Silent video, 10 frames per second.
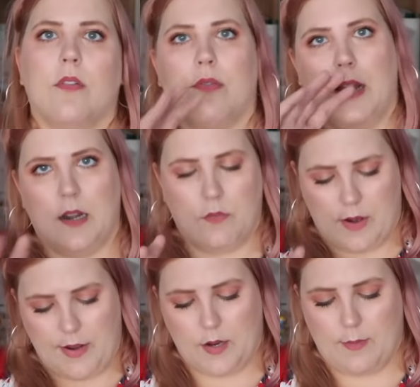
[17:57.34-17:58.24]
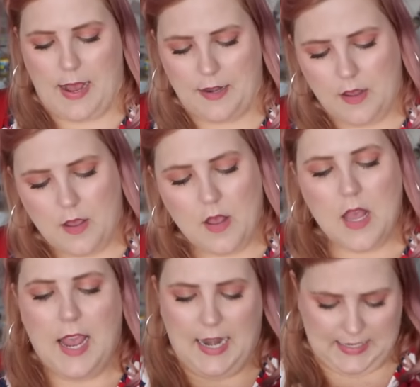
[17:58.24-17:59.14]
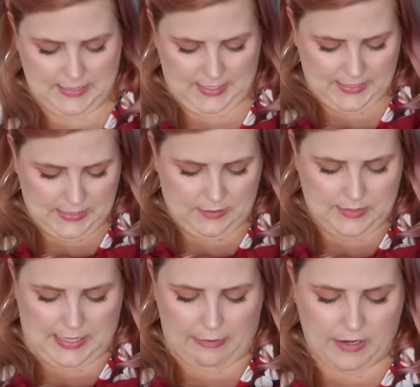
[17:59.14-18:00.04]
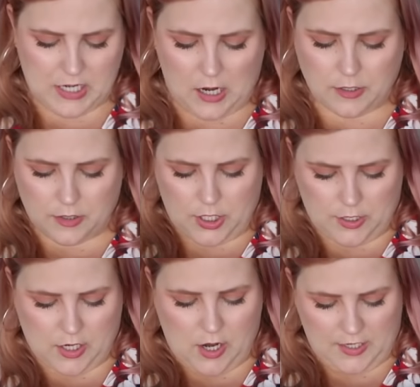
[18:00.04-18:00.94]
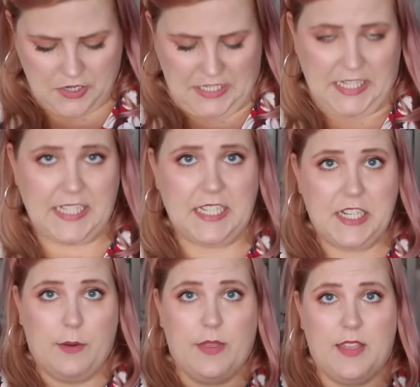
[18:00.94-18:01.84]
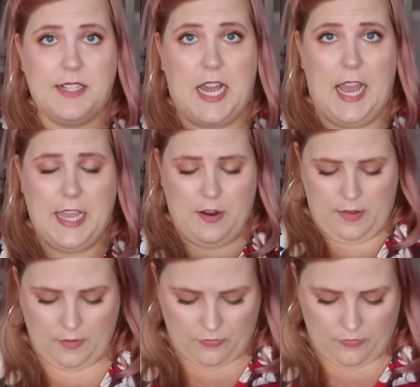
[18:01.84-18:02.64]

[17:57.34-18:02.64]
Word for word: you're afraid of wearing a red. It has a nice little slightly dark, darker contrasting detail with the tie here in